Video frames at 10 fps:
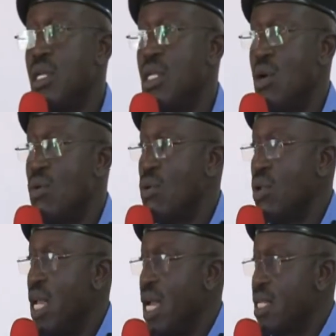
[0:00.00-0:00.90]
that
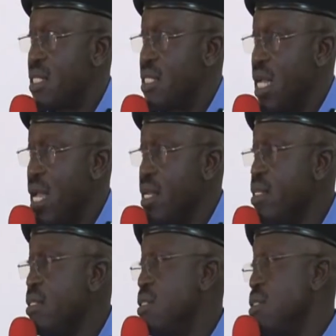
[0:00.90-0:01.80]
will
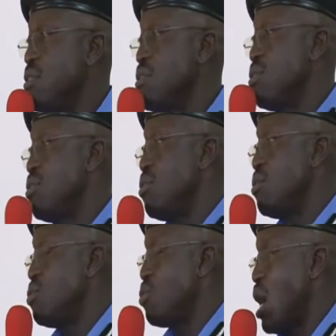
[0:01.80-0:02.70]
extend
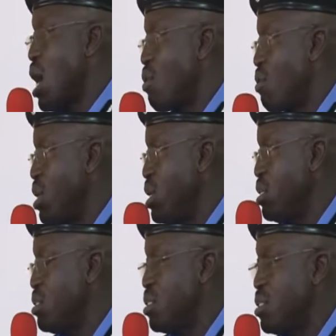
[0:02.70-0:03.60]
to our
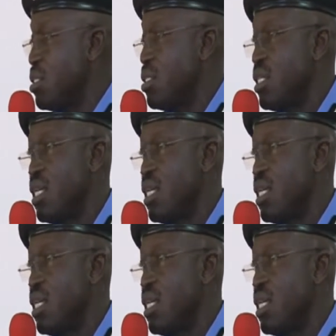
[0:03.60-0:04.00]
police